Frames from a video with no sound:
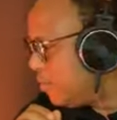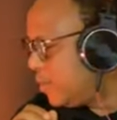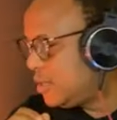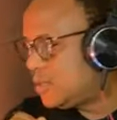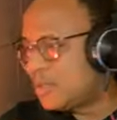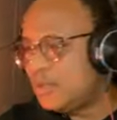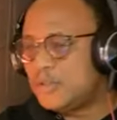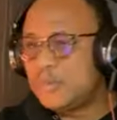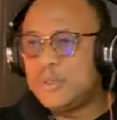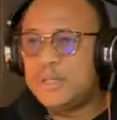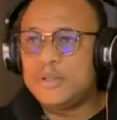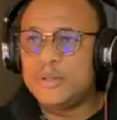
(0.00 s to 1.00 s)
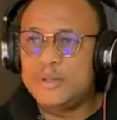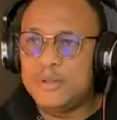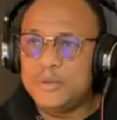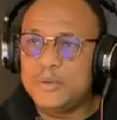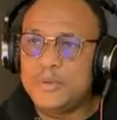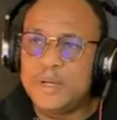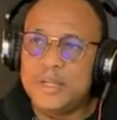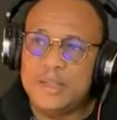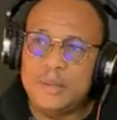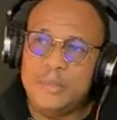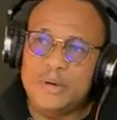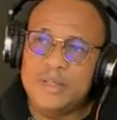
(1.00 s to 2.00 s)
excuse me, to do
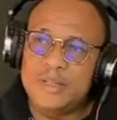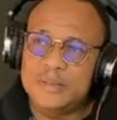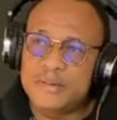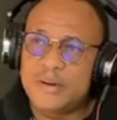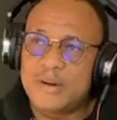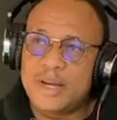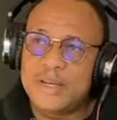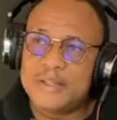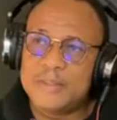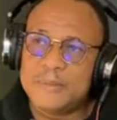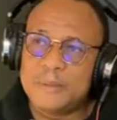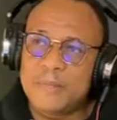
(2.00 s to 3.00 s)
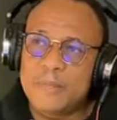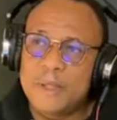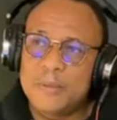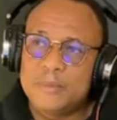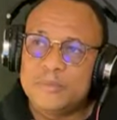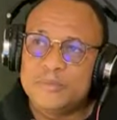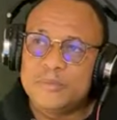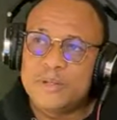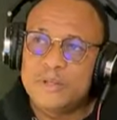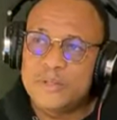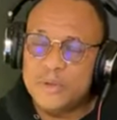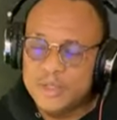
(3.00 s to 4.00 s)
in the body of Christ.
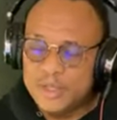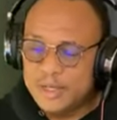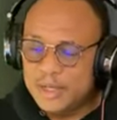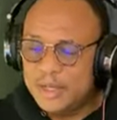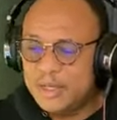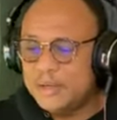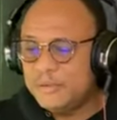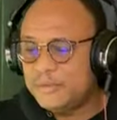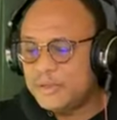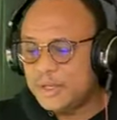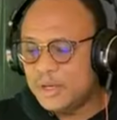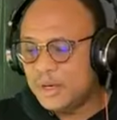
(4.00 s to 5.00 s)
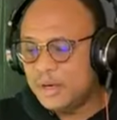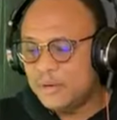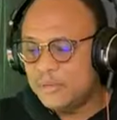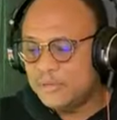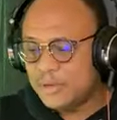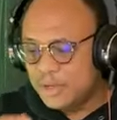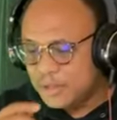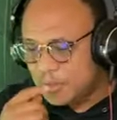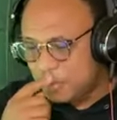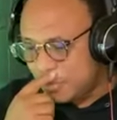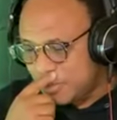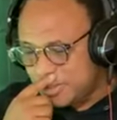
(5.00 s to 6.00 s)
So the gift of
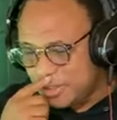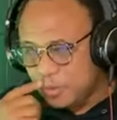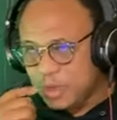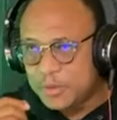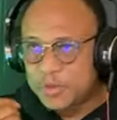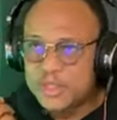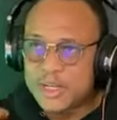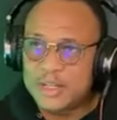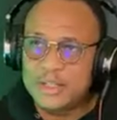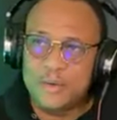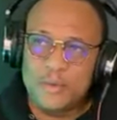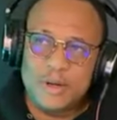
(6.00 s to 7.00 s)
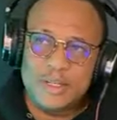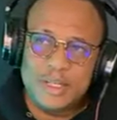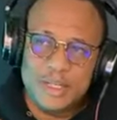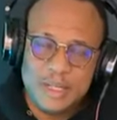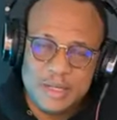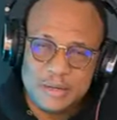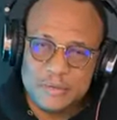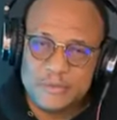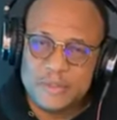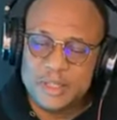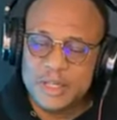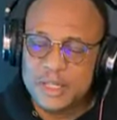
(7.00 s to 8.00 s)
inspiration. When you check the word
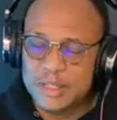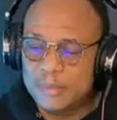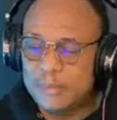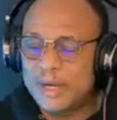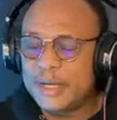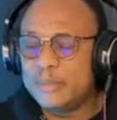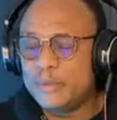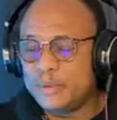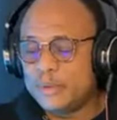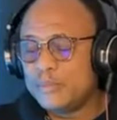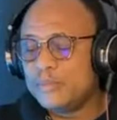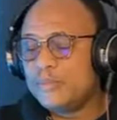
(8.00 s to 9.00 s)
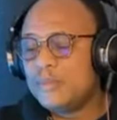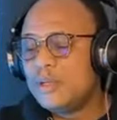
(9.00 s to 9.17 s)
gift in the Bible,